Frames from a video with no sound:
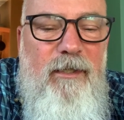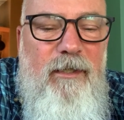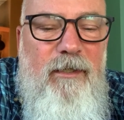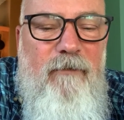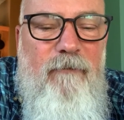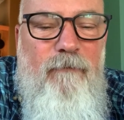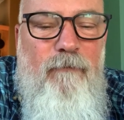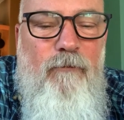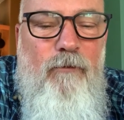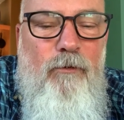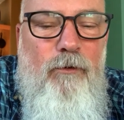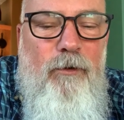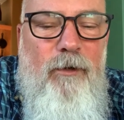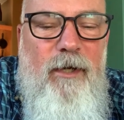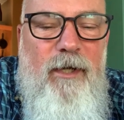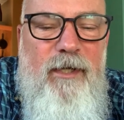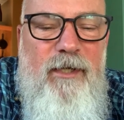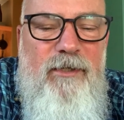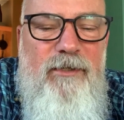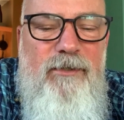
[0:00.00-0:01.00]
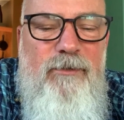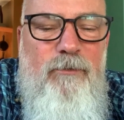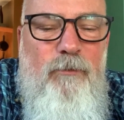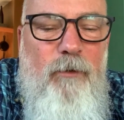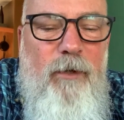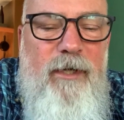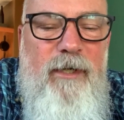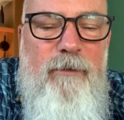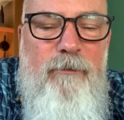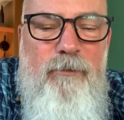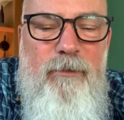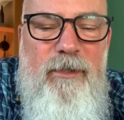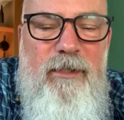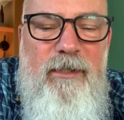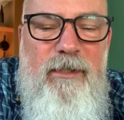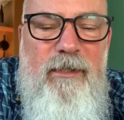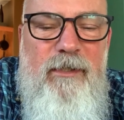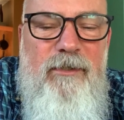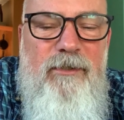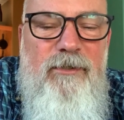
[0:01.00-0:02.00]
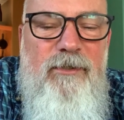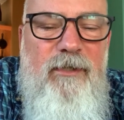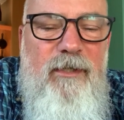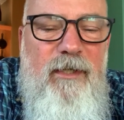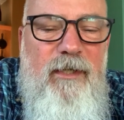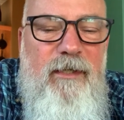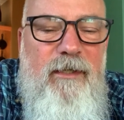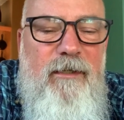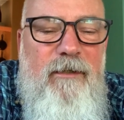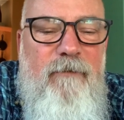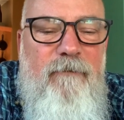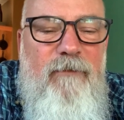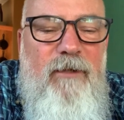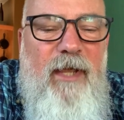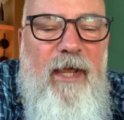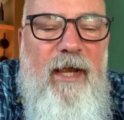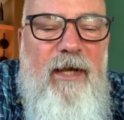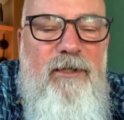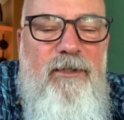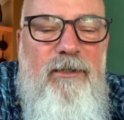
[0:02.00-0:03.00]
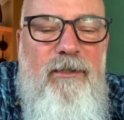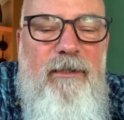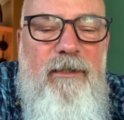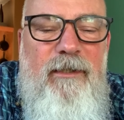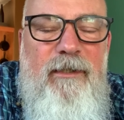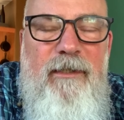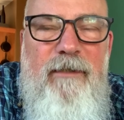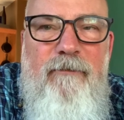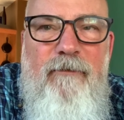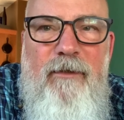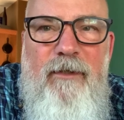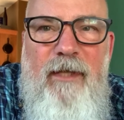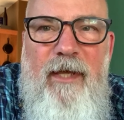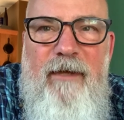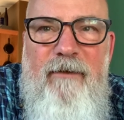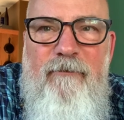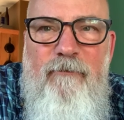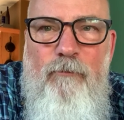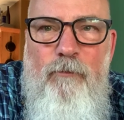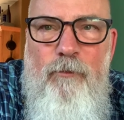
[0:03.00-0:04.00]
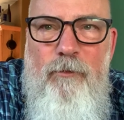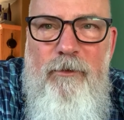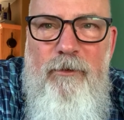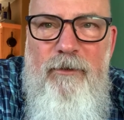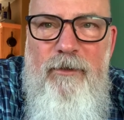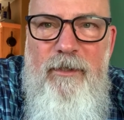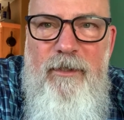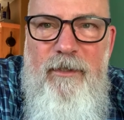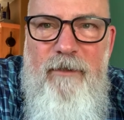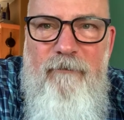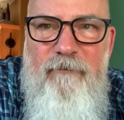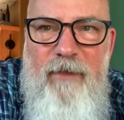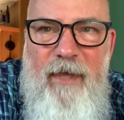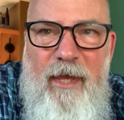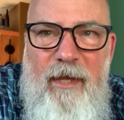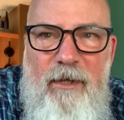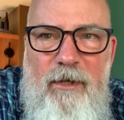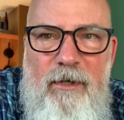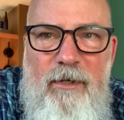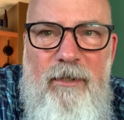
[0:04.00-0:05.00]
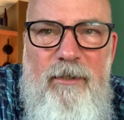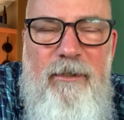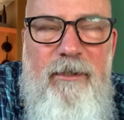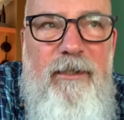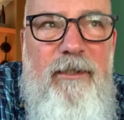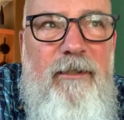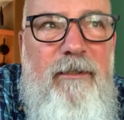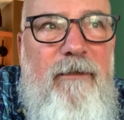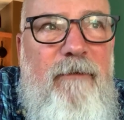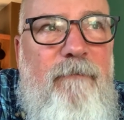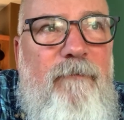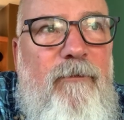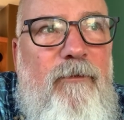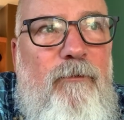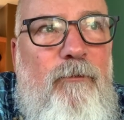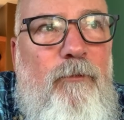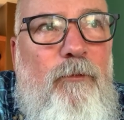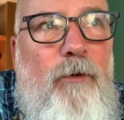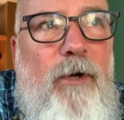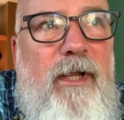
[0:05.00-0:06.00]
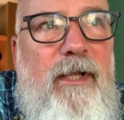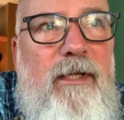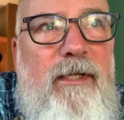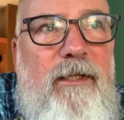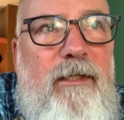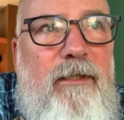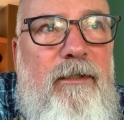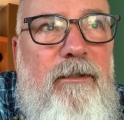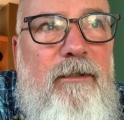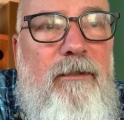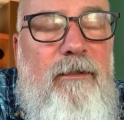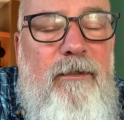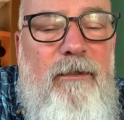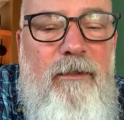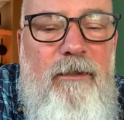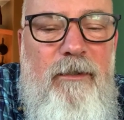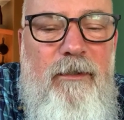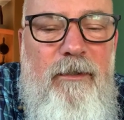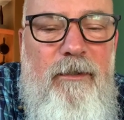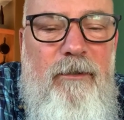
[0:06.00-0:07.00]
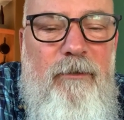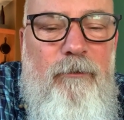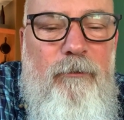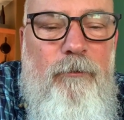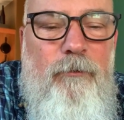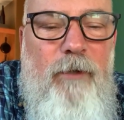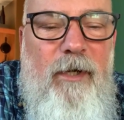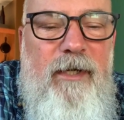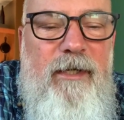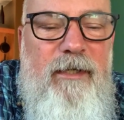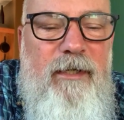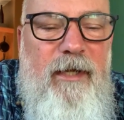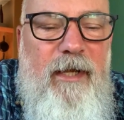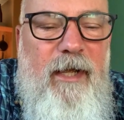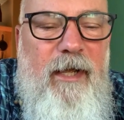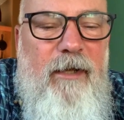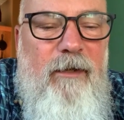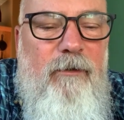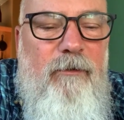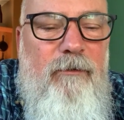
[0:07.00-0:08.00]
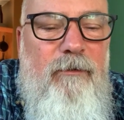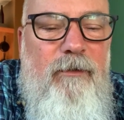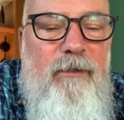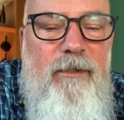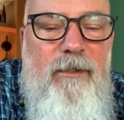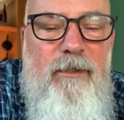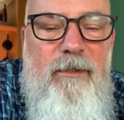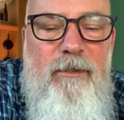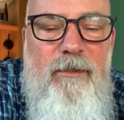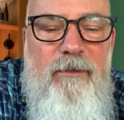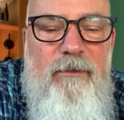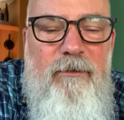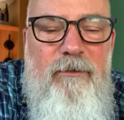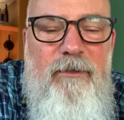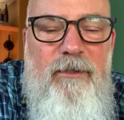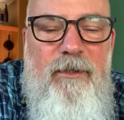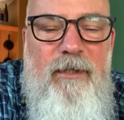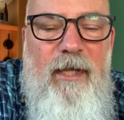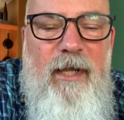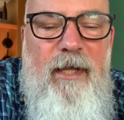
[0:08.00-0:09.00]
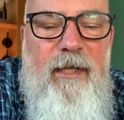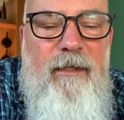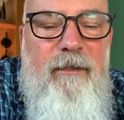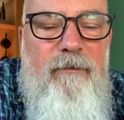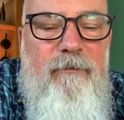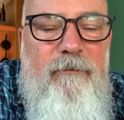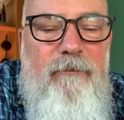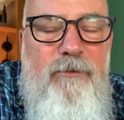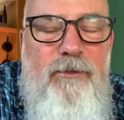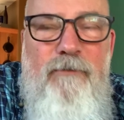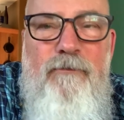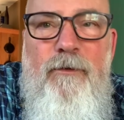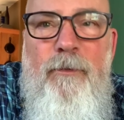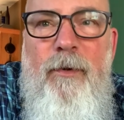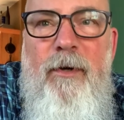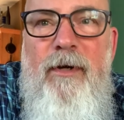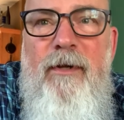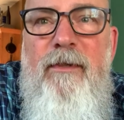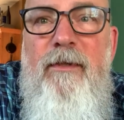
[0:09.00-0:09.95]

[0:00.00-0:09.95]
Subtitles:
for us what it means to actually live a life worthy of that calling right here, right now, today. So if you're part of the